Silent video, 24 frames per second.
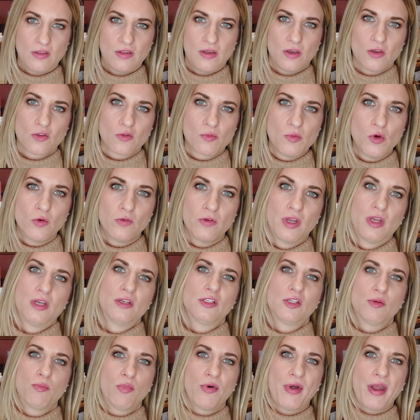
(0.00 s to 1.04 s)
cells moving and
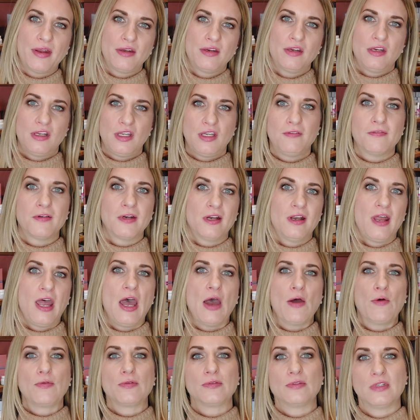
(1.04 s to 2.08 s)
to brighten and even it
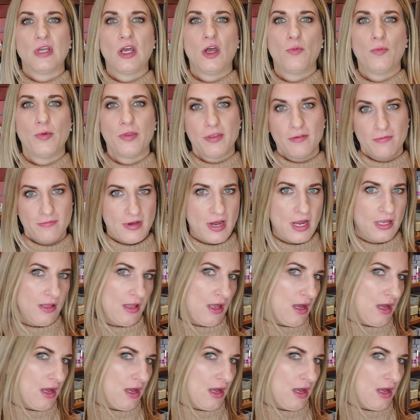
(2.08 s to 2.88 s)
out and help with the fine